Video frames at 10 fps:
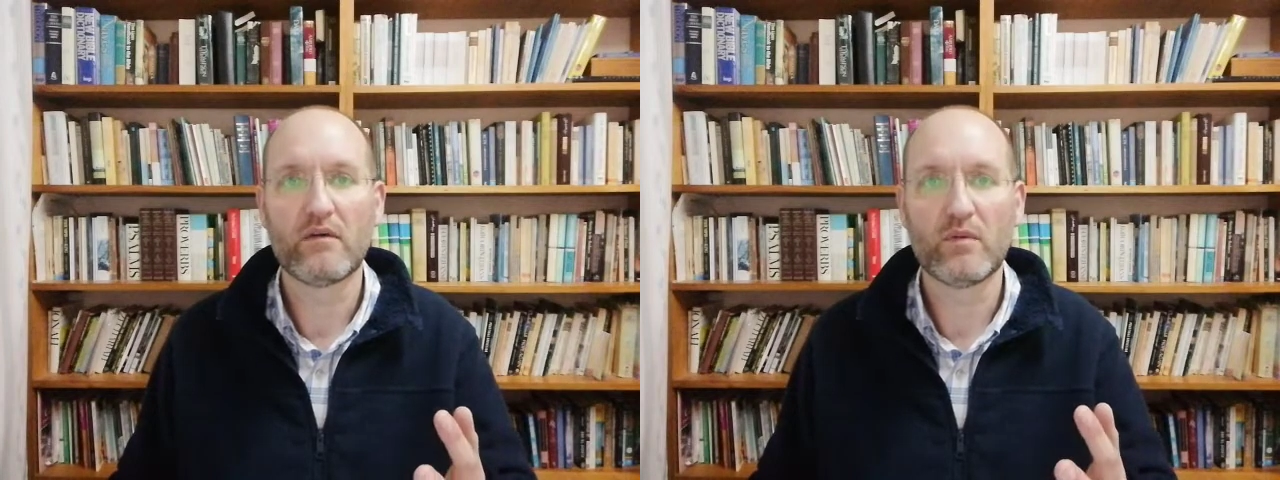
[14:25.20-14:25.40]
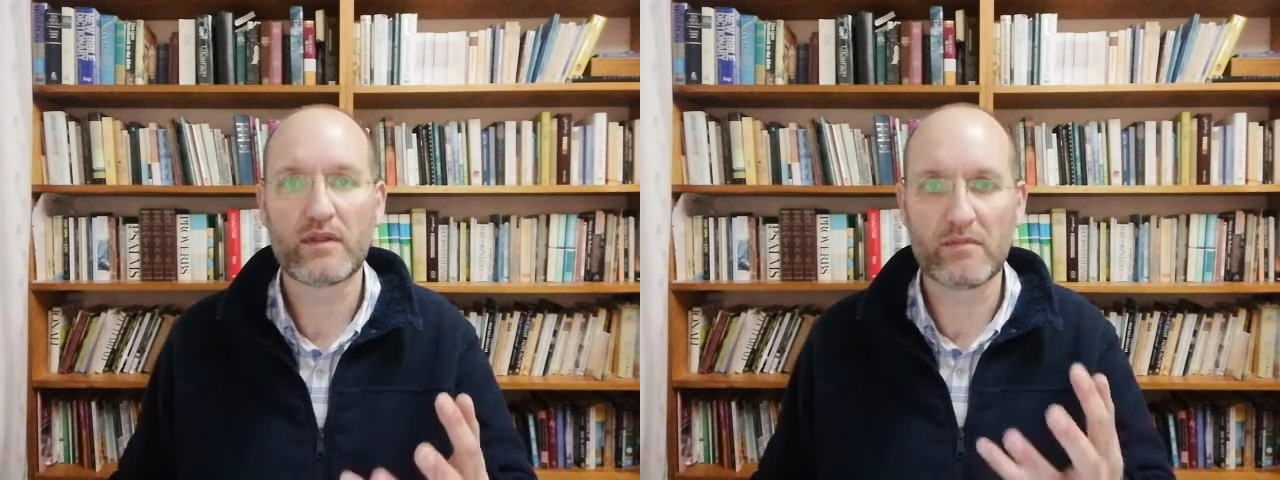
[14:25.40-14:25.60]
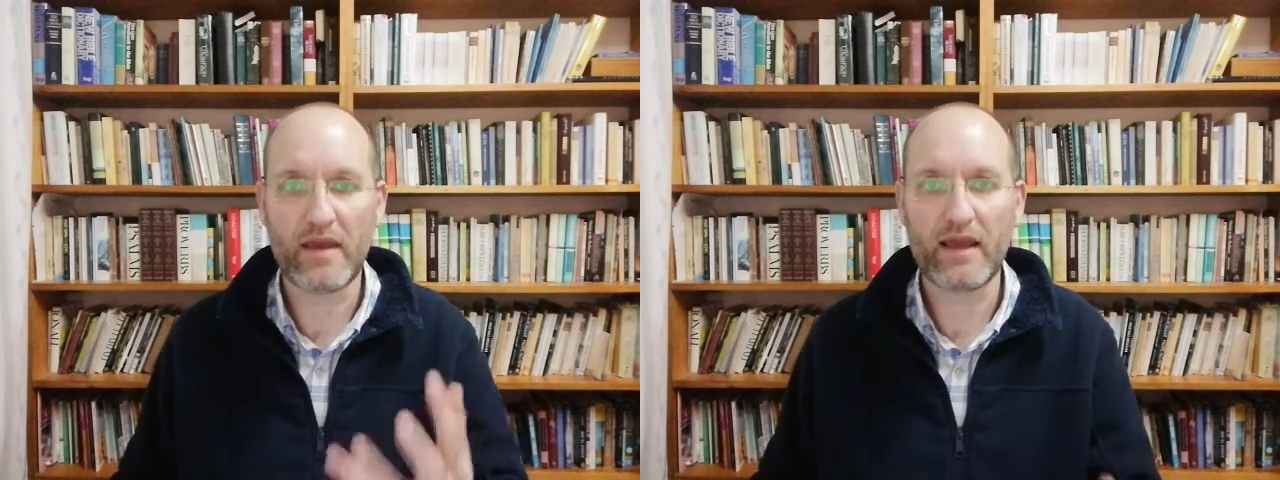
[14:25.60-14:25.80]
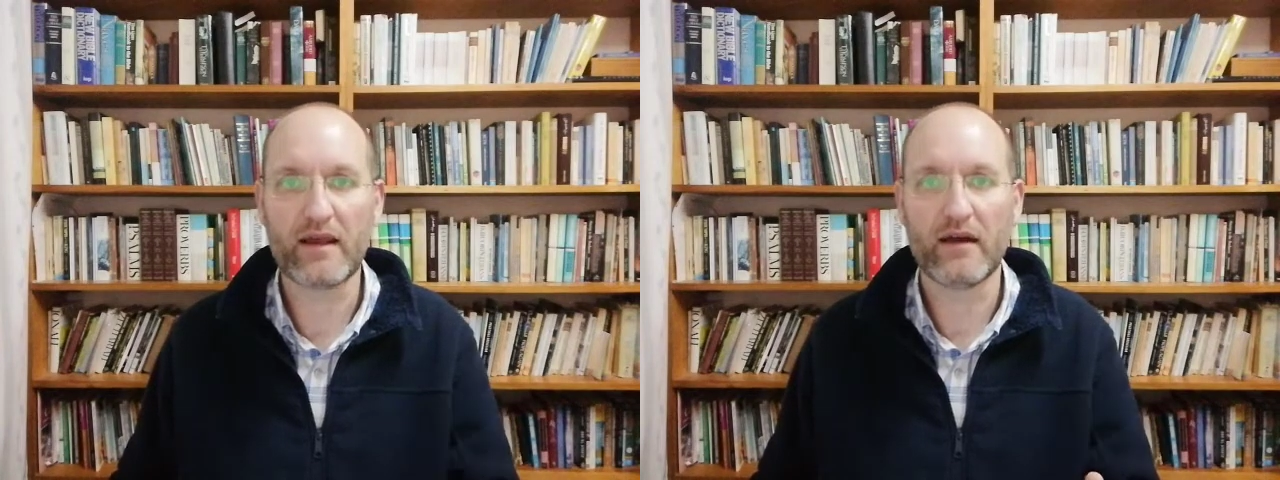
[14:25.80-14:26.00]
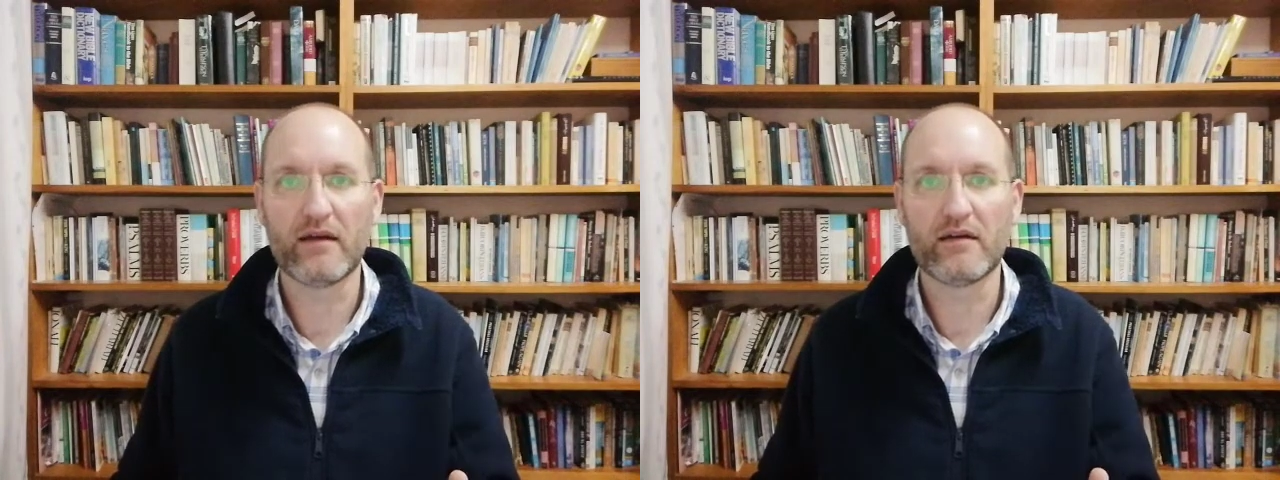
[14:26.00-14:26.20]
with the
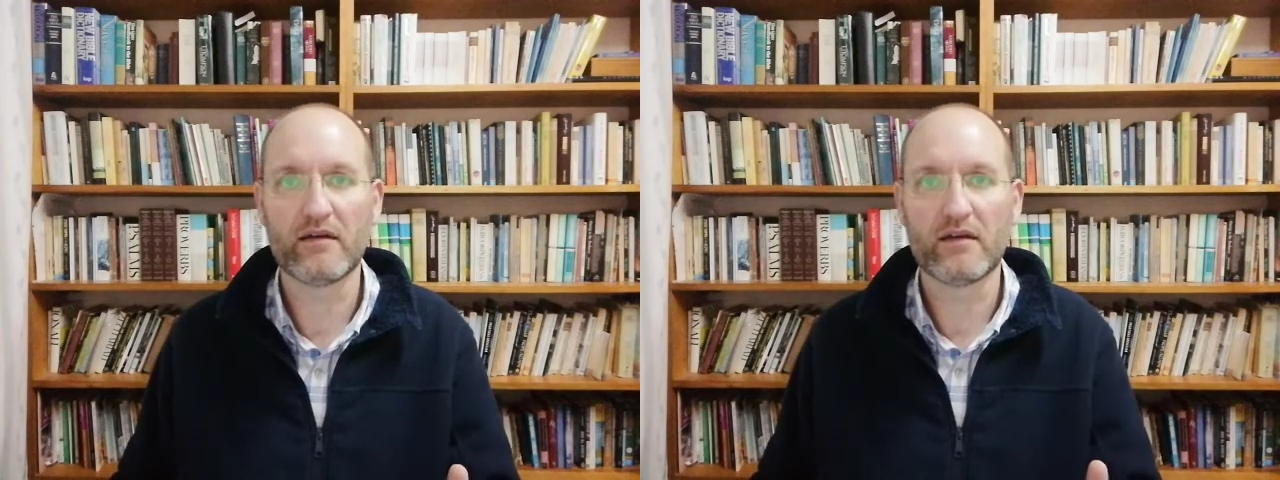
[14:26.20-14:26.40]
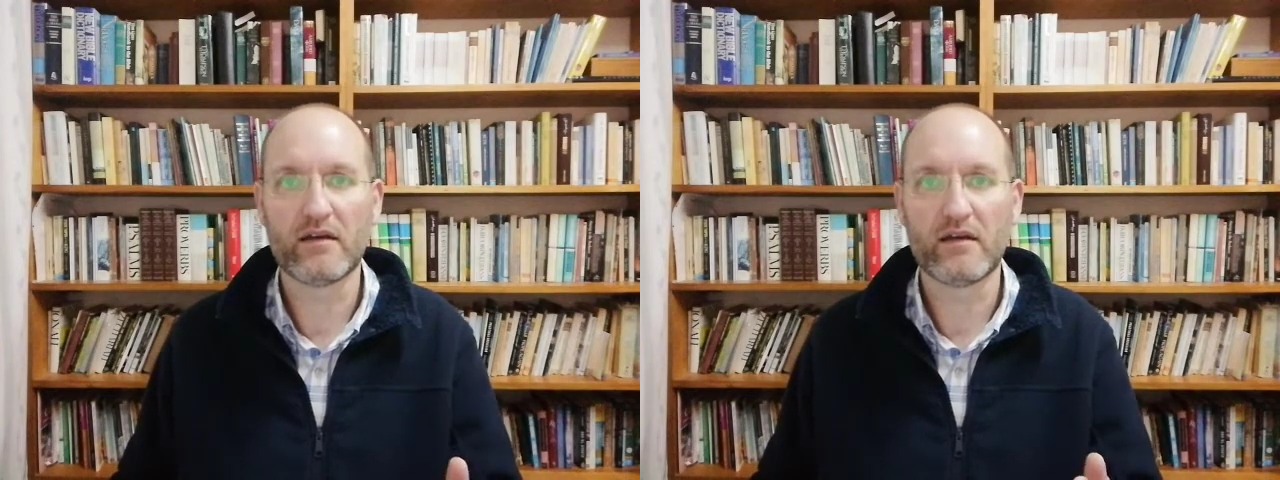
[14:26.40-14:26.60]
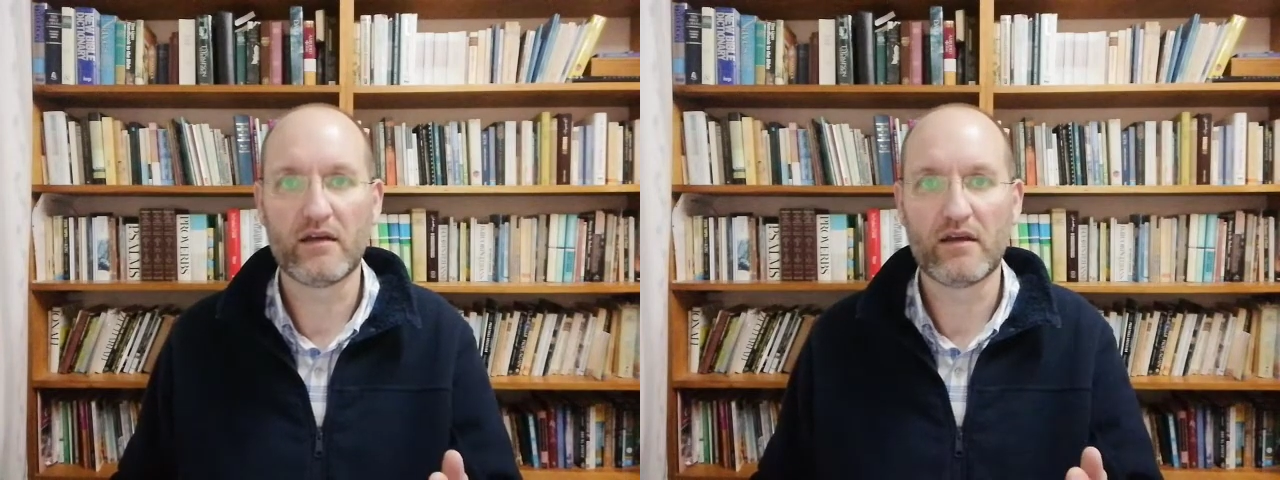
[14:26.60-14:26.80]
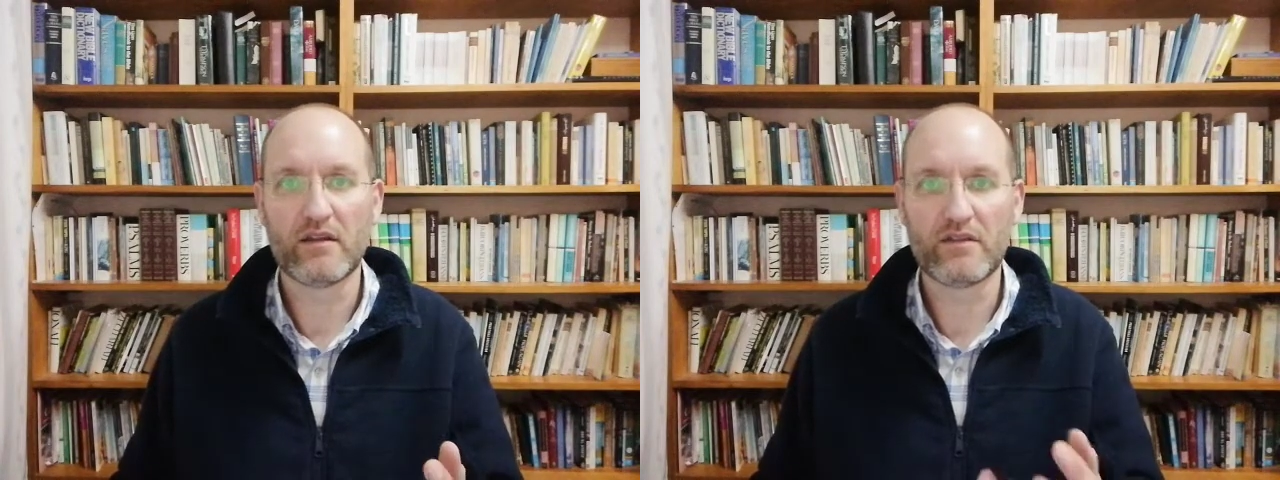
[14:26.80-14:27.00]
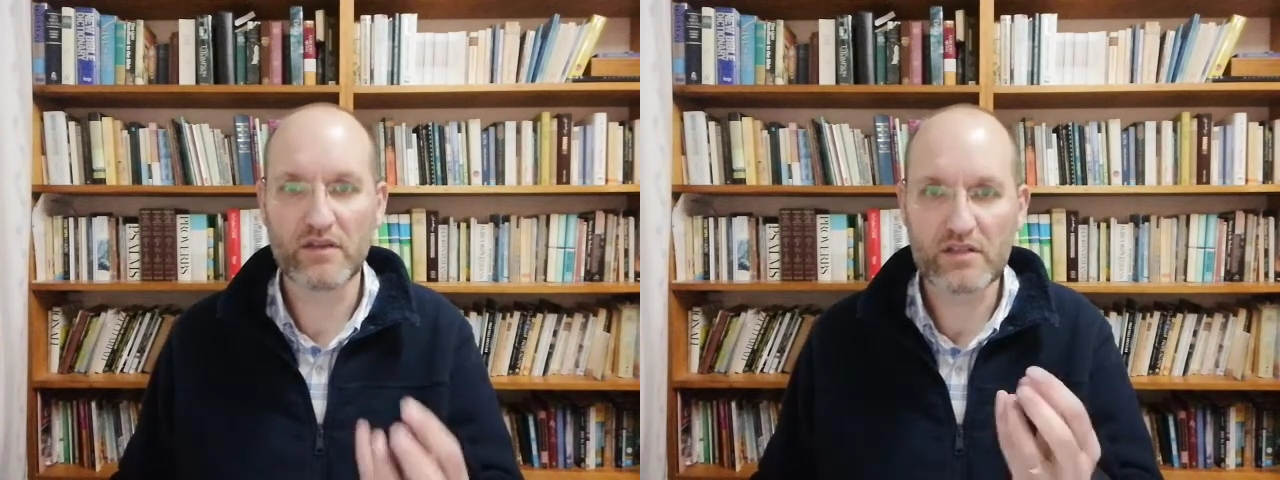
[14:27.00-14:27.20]
manna,
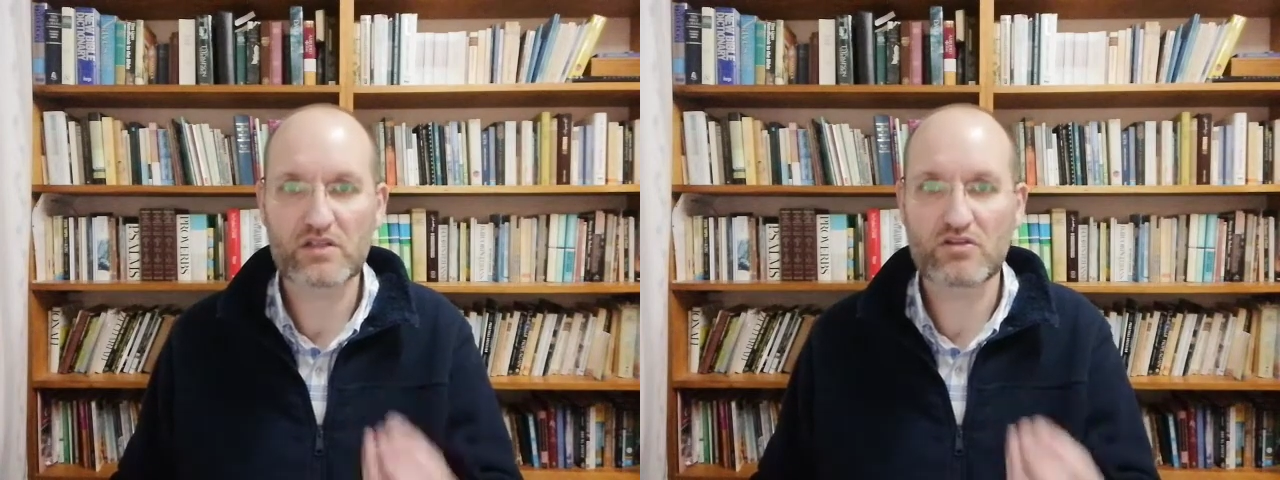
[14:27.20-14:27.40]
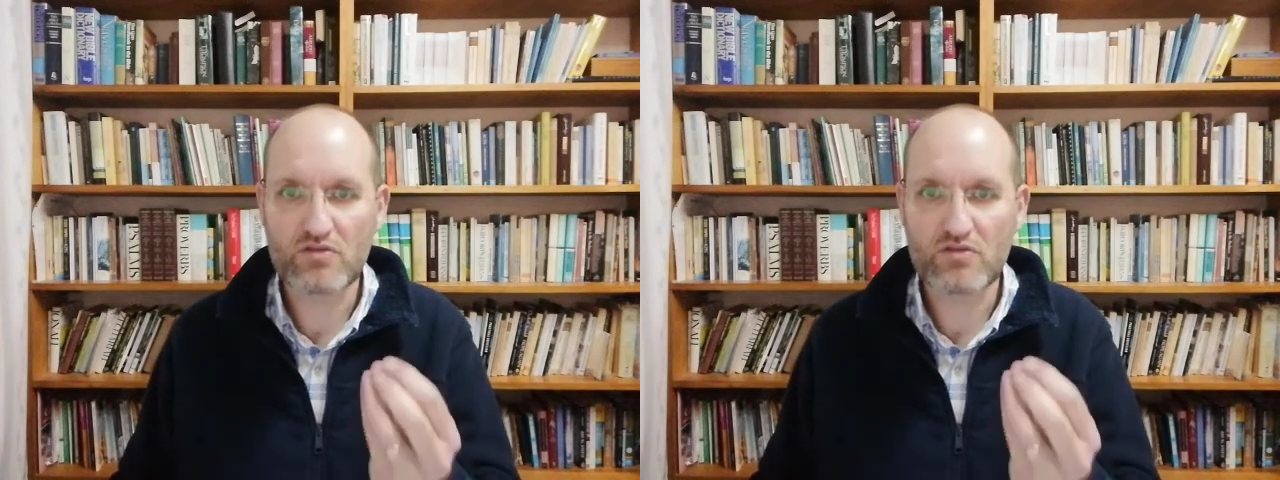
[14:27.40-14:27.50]
this